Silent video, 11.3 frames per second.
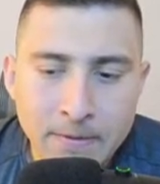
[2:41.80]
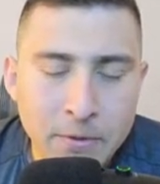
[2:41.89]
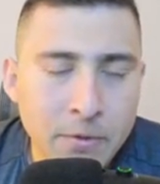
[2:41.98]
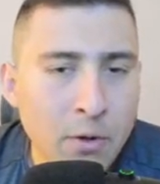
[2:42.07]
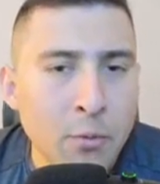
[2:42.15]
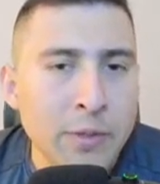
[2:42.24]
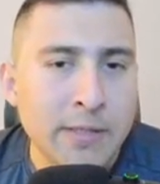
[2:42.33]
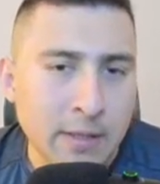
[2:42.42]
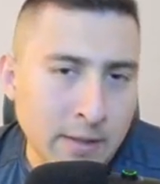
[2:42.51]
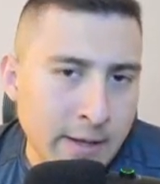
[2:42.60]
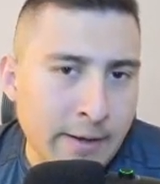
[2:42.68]
you know we
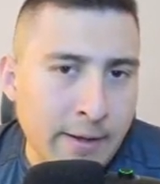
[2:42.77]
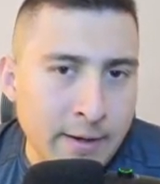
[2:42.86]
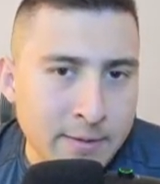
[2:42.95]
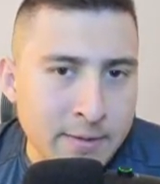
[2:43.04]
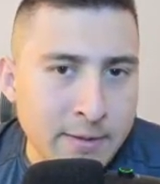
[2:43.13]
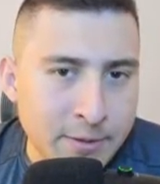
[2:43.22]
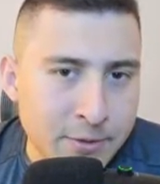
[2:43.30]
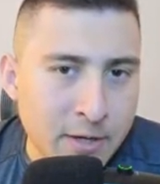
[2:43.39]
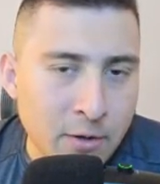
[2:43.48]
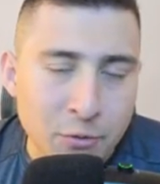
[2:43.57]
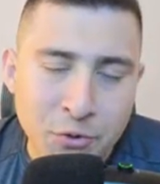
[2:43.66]
say like it is in this
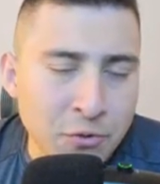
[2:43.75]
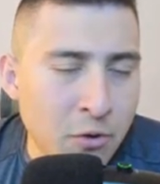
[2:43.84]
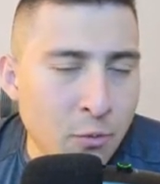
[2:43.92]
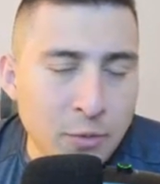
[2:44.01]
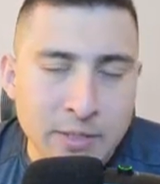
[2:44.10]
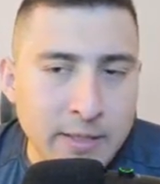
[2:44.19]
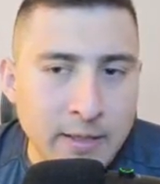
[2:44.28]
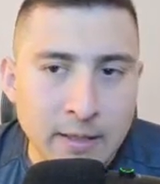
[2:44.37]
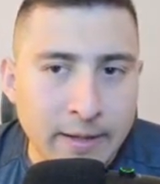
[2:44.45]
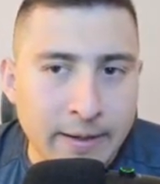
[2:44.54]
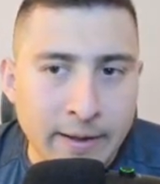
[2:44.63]
channel you know we say
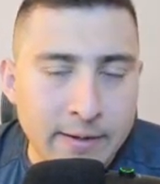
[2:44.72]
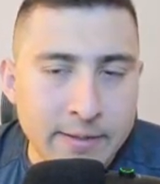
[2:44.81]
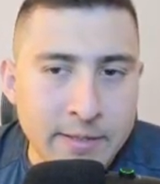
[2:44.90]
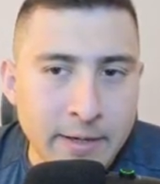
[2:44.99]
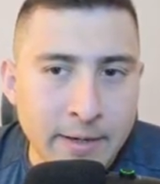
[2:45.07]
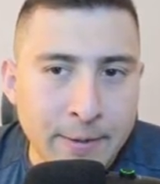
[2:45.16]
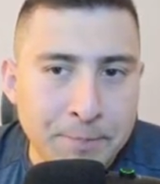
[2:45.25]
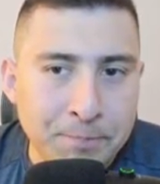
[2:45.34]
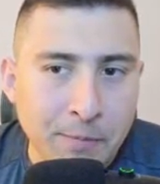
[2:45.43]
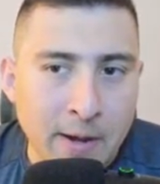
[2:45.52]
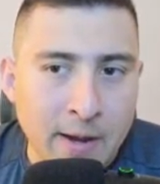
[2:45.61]
like it is here
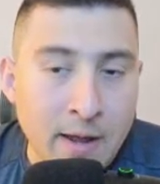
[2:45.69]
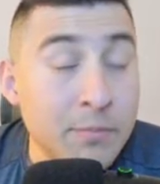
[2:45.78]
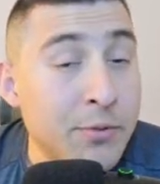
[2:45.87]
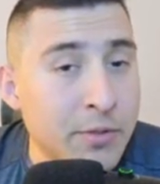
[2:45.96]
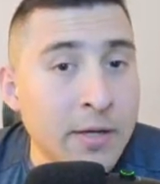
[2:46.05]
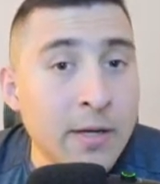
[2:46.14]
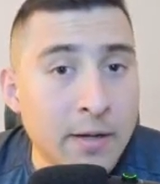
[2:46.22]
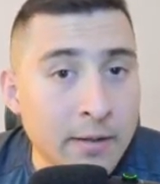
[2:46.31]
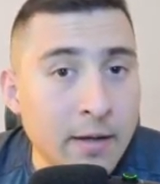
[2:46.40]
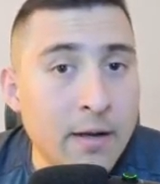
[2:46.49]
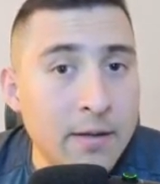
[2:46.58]
and i'm seeing
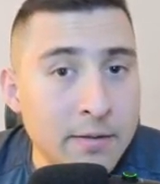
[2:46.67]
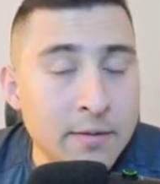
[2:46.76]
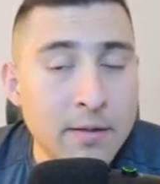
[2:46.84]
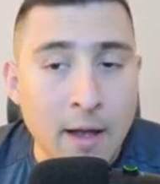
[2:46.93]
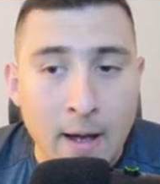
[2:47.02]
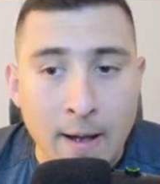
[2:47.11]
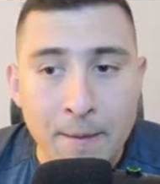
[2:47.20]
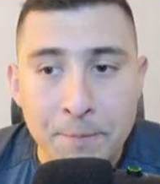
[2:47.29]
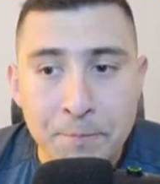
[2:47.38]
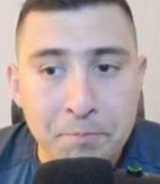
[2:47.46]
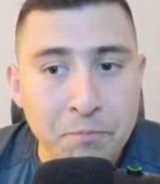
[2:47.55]
it guys
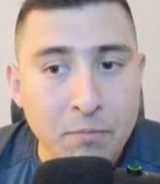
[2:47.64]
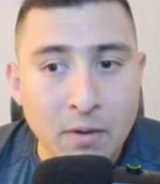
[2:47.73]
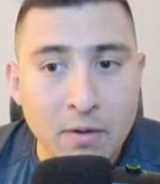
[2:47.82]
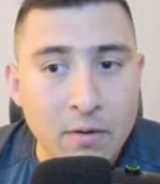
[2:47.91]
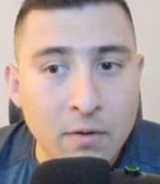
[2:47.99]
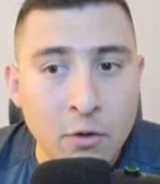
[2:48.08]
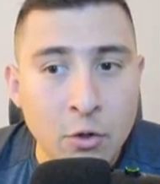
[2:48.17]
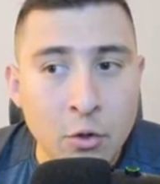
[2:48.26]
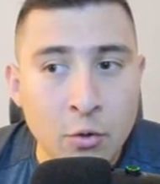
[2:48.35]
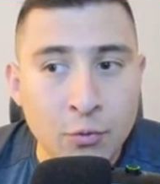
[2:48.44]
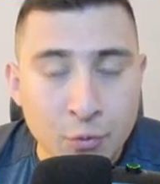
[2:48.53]
um
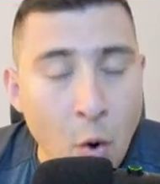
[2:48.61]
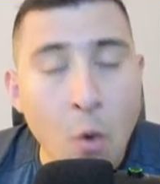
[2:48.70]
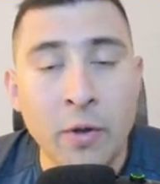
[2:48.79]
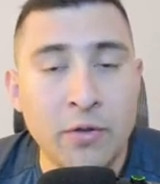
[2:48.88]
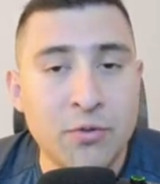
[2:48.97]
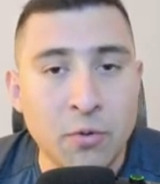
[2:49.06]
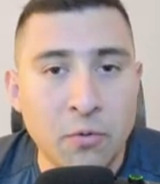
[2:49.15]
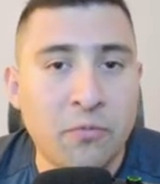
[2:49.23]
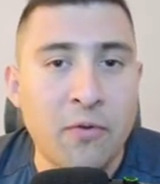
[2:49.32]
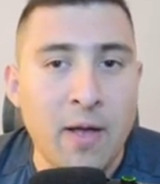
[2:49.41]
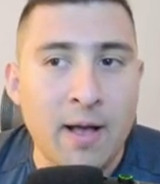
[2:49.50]
growing so
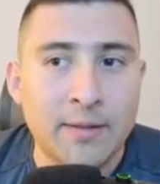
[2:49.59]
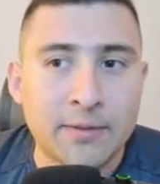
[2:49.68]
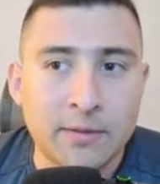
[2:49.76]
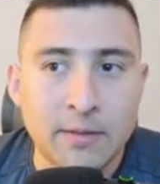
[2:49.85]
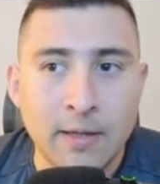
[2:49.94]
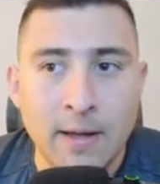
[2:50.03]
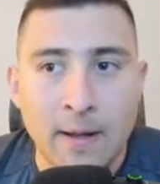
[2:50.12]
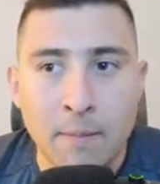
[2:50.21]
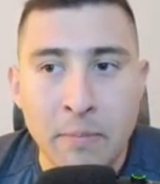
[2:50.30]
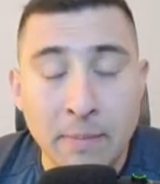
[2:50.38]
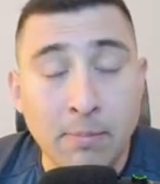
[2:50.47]
fast uh
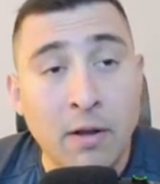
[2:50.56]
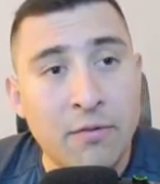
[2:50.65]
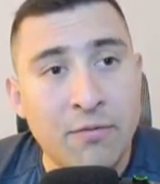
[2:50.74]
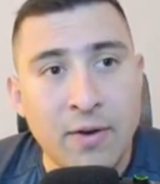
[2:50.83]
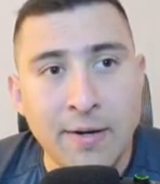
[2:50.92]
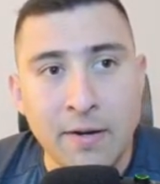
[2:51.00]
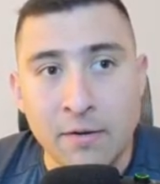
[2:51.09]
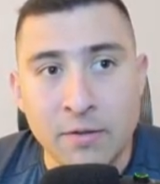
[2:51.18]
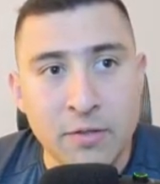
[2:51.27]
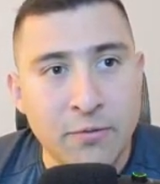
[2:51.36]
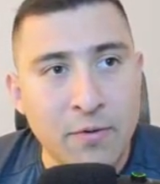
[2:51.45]
people are finding
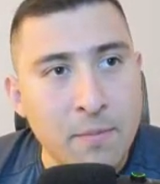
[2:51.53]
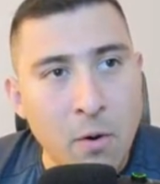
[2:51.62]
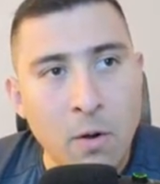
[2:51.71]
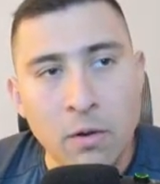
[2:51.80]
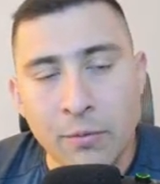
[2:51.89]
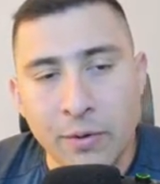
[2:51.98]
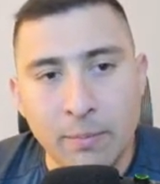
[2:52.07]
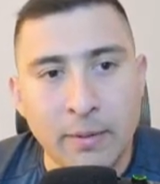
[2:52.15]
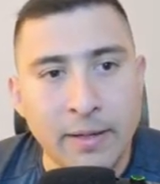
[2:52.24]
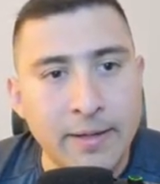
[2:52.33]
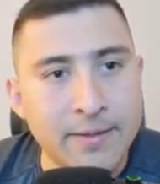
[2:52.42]
us from all over the
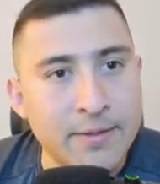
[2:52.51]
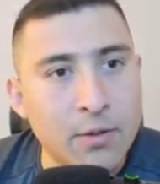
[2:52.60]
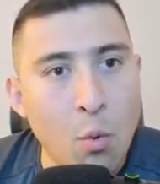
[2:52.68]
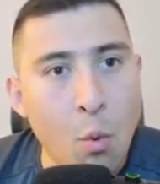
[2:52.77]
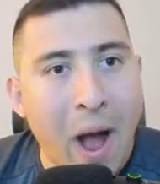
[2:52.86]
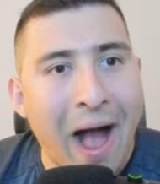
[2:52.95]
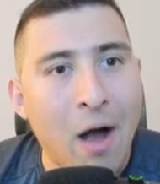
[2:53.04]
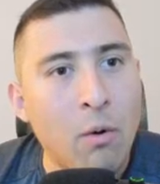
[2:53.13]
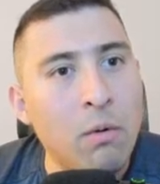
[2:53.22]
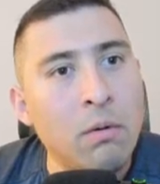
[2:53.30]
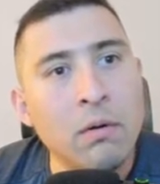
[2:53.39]
place
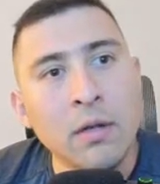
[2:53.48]
wow